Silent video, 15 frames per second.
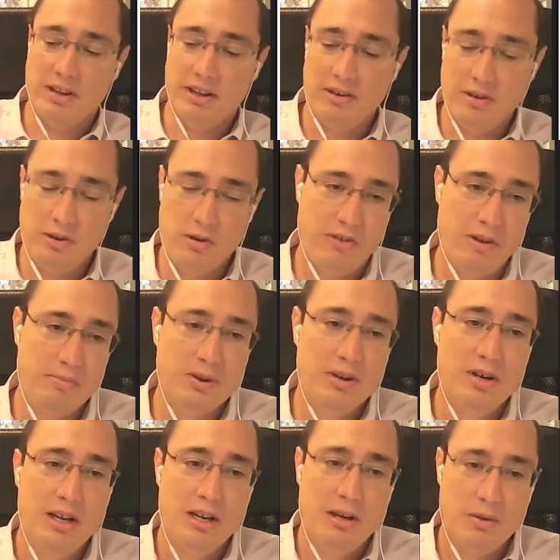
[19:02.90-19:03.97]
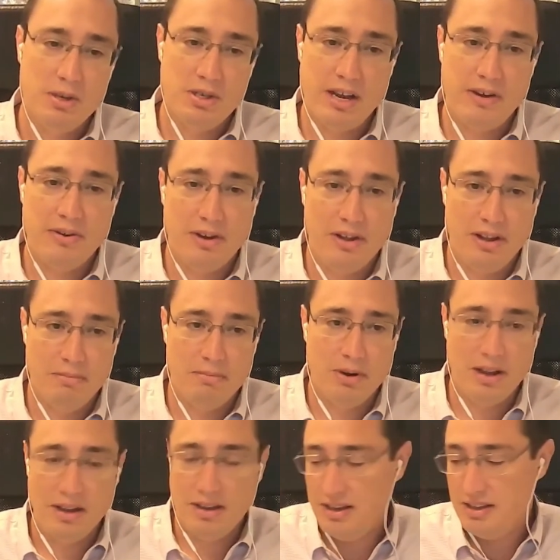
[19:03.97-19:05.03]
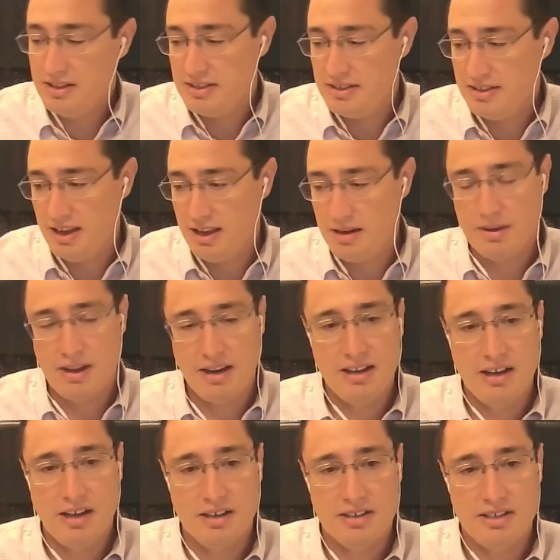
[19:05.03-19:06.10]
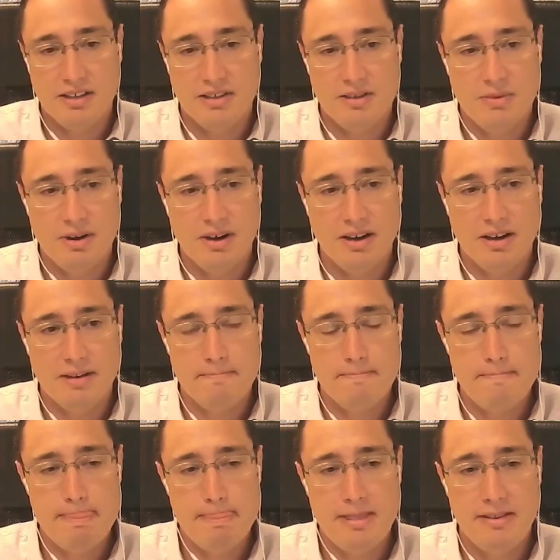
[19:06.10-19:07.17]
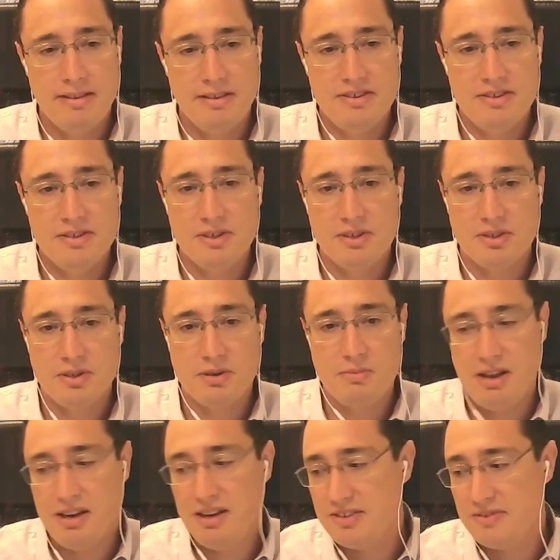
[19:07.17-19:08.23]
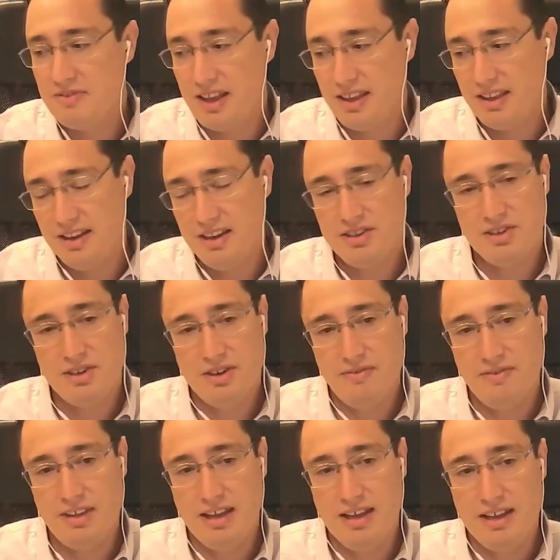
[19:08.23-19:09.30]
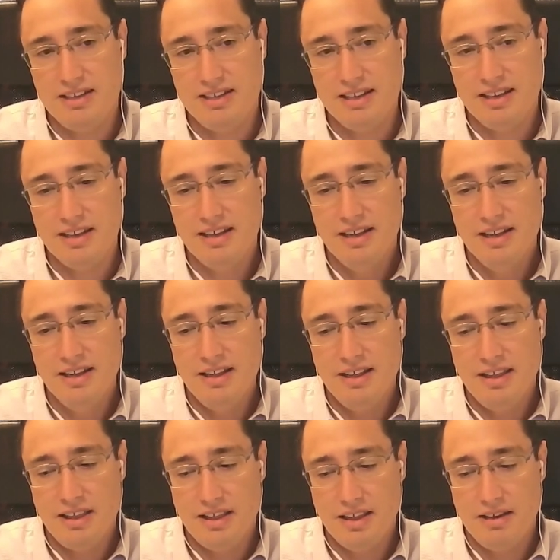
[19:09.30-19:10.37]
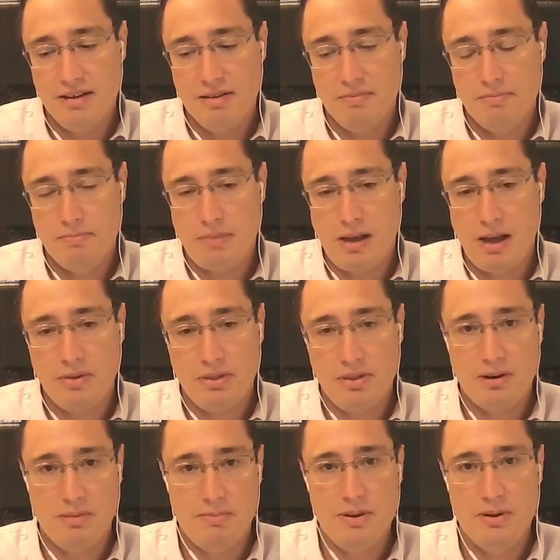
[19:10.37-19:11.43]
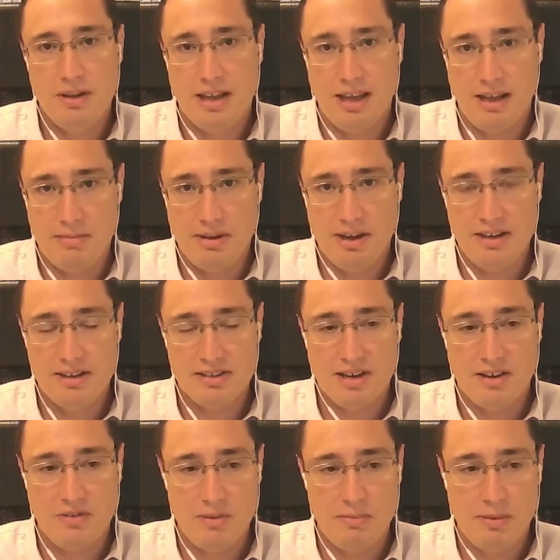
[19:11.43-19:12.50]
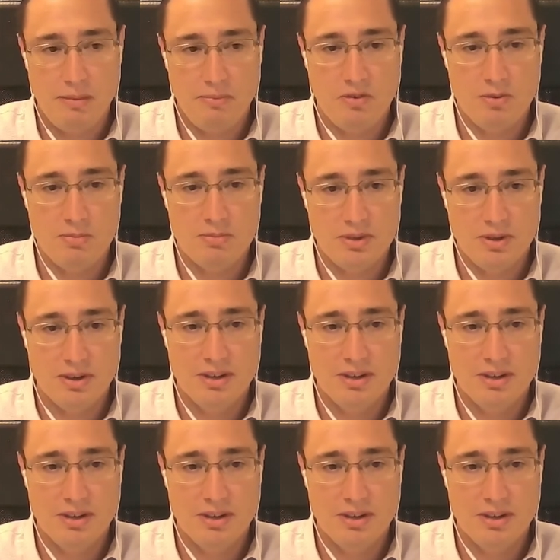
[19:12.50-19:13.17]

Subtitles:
November, Regeneron brought its antibody cocktail to market. This is just tremendous validation of the idea that biotherapeutic antibody discovery platforms are